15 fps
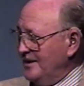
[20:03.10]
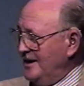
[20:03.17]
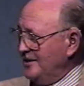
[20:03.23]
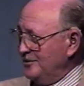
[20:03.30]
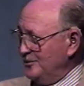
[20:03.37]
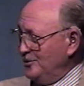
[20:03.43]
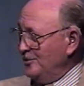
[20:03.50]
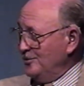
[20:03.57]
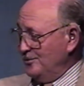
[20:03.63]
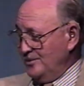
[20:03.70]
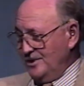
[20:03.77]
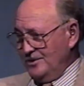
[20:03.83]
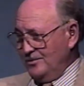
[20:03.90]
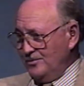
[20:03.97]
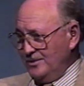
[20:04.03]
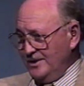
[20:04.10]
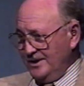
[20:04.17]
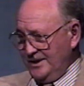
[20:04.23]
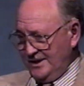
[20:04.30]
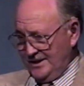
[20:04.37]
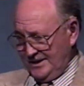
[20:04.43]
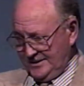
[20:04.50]
I don't know where
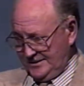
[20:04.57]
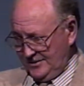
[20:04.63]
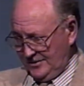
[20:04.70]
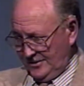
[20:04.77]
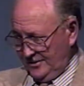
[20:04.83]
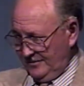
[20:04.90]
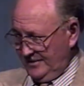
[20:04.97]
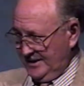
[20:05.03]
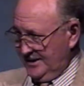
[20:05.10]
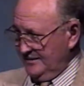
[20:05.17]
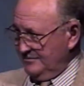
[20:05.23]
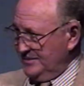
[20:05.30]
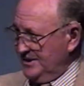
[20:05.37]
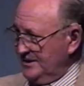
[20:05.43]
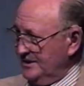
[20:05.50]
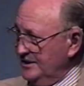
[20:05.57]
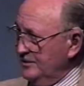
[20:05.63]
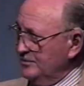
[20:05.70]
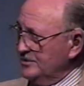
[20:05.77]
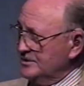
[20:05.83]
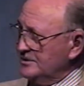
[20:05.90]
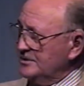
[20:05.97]
he got all of that, but it
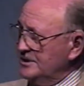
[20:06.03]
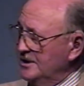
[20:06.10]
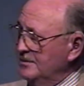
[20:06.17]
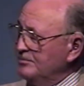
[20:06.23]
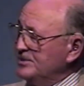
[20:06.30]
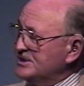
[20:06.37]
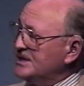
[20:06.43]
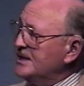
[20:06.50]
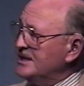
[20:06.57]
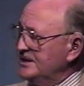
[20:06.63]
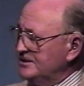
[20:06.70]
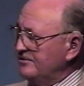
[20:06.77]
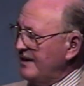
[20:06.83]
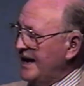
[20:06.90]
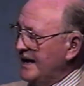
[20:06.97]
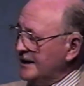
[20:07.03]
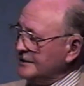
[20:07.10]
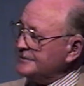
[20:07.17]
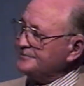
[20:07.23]
was presented as fact.